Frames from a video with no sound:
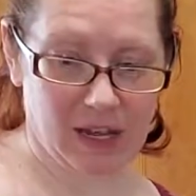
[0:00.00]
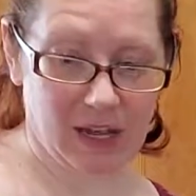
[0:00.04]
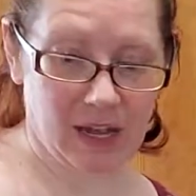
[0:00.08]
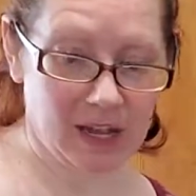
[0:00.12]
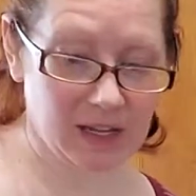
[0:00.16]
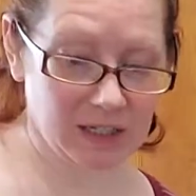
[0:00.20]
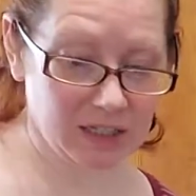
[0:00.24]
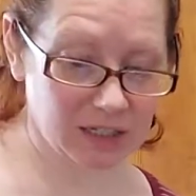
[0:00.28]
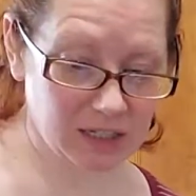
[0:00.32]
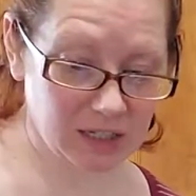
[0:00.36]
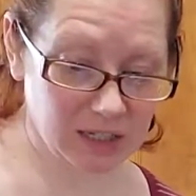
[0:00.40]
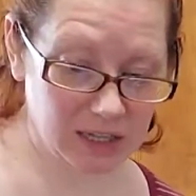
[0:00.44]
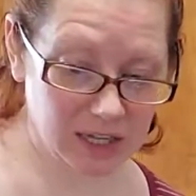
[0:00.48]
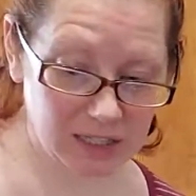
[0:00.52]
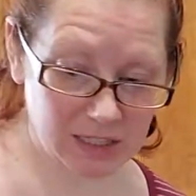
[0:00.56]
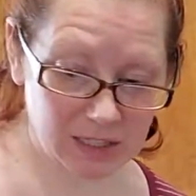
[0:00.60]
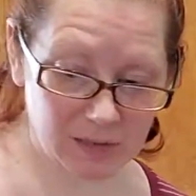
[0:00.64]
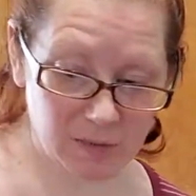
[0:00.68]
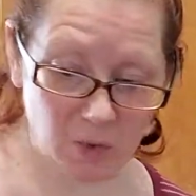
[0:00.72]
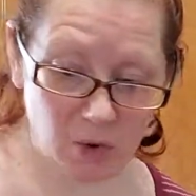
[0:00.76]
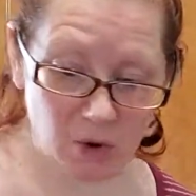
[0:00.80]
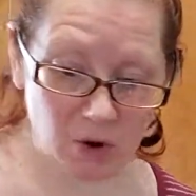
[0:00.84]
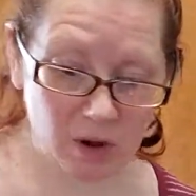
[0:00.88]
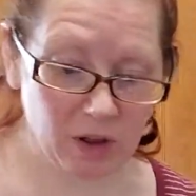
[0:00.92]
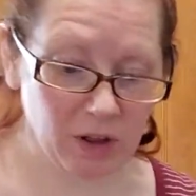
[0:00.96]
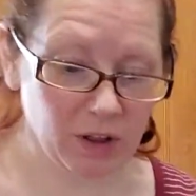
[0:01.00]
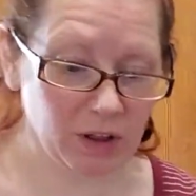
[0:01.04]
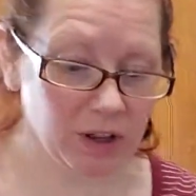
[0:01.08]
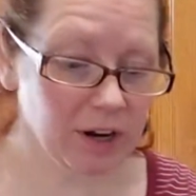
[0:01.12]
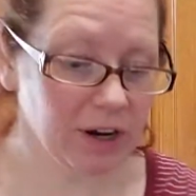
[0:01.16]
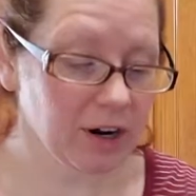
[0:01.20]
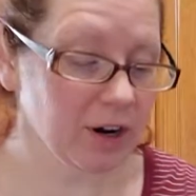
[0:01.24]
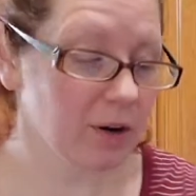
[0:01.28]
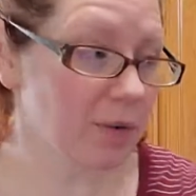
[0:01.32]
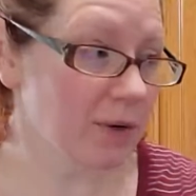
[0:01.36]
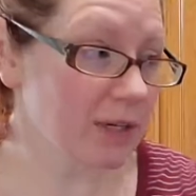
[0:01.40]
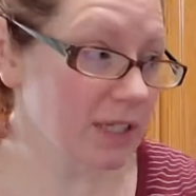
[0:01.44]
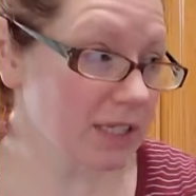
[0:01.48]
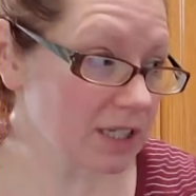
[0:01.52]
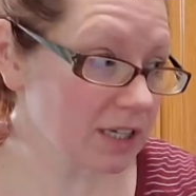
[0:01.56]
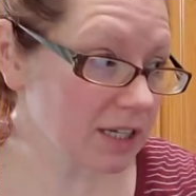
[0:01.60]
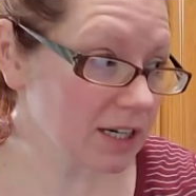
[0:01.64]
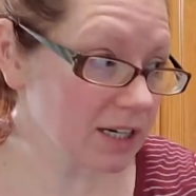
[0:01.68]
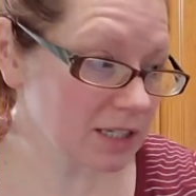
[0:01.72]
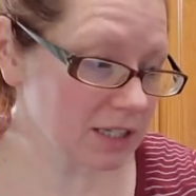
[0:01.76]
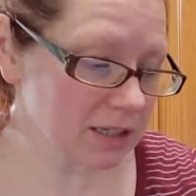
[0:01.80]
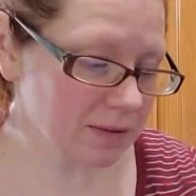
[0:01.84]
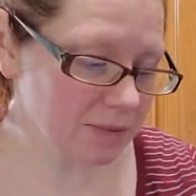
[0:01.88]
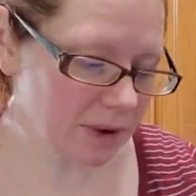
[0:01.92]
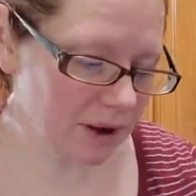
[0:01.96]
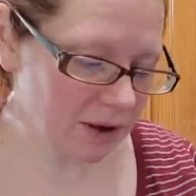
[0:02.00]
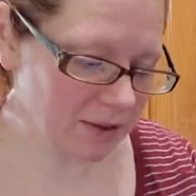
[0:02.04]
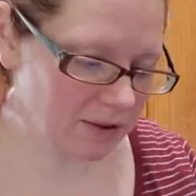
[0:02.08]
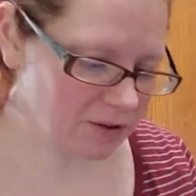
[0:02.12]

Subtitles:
I still got some oil here and we still got some other